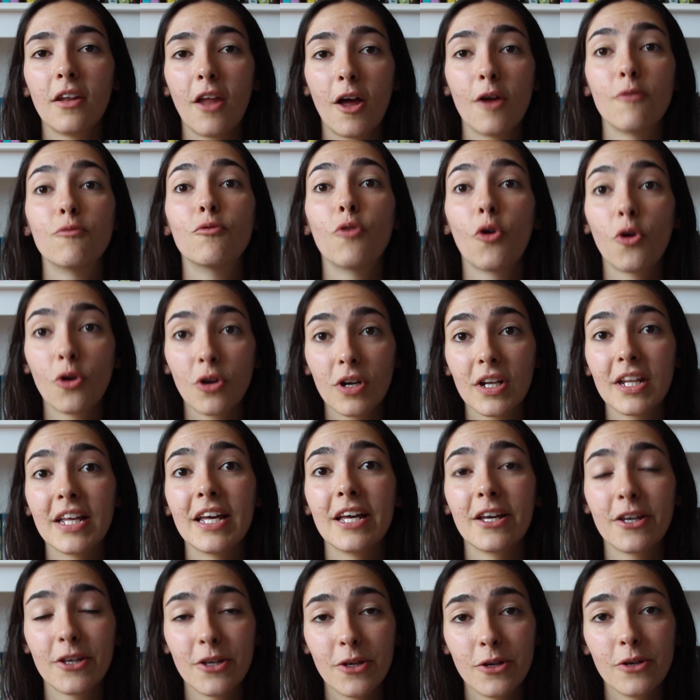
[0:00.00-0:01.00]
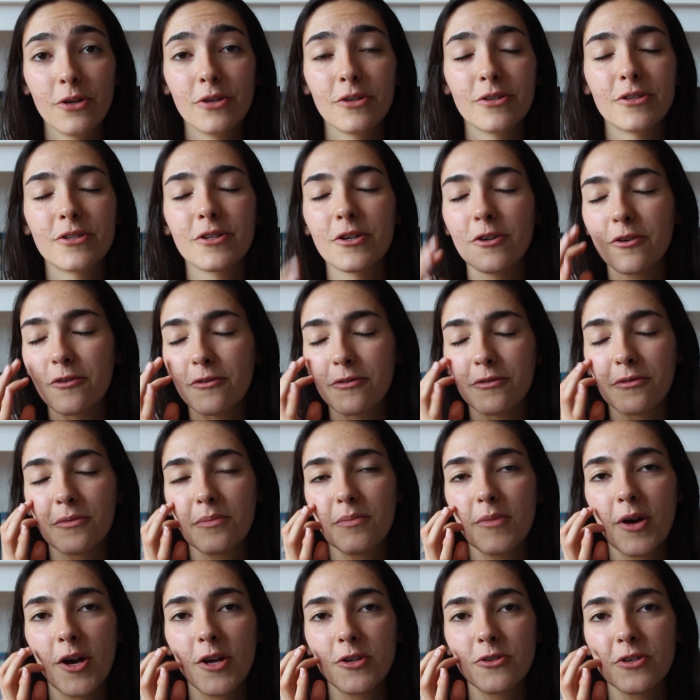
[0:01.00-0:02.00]
like wrongly accused of
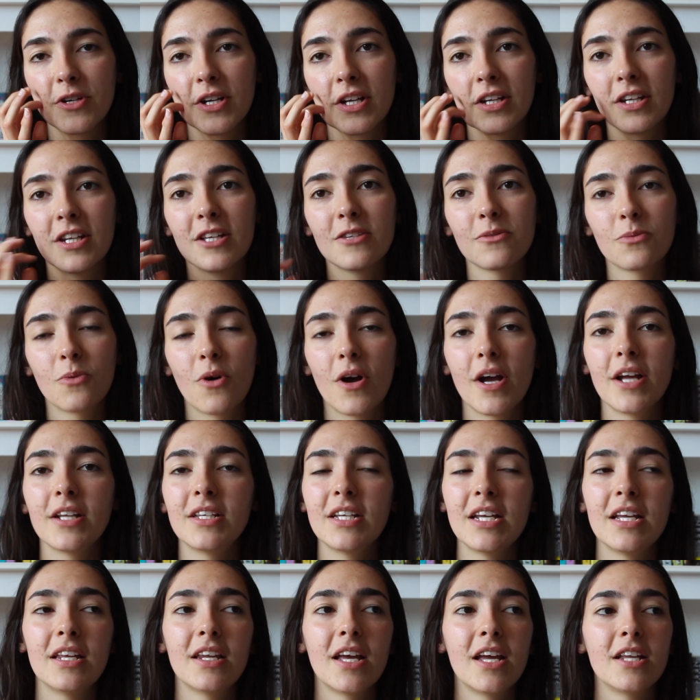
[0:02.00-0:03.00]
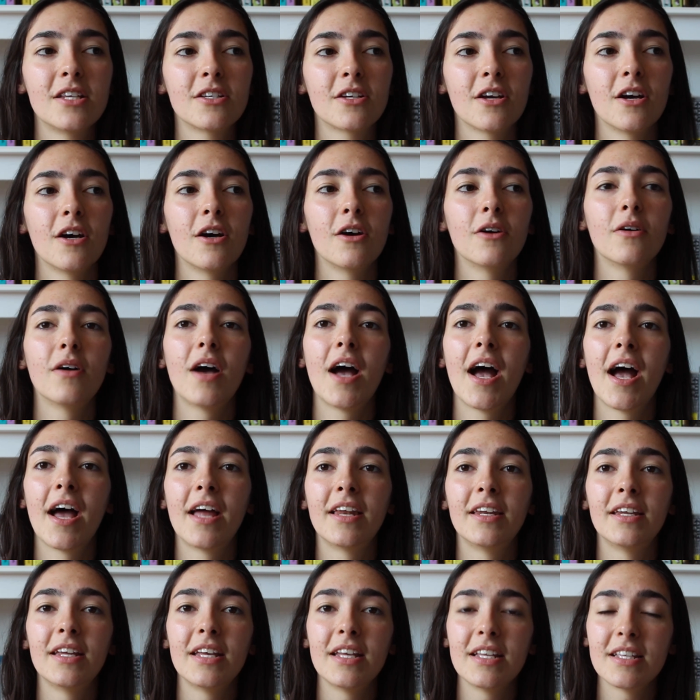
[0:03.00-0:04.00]
murdering this white teenage girl
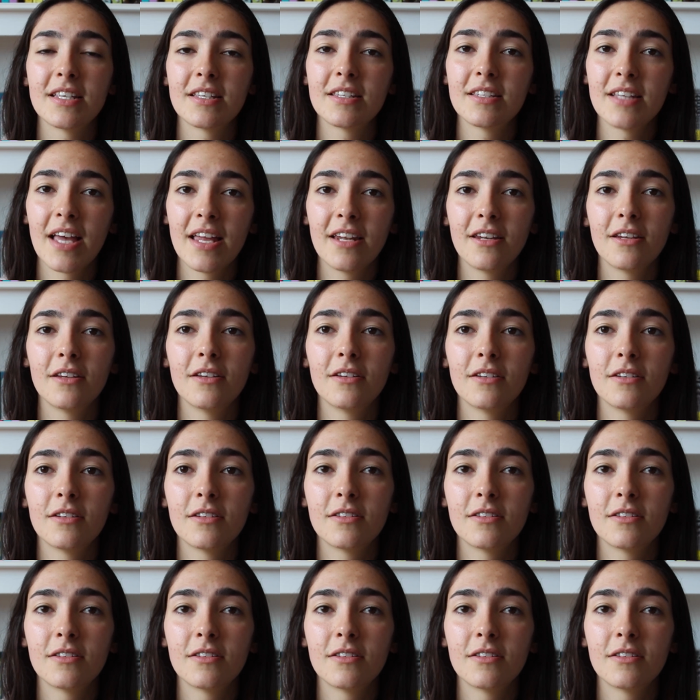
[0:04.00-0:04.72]
and is sent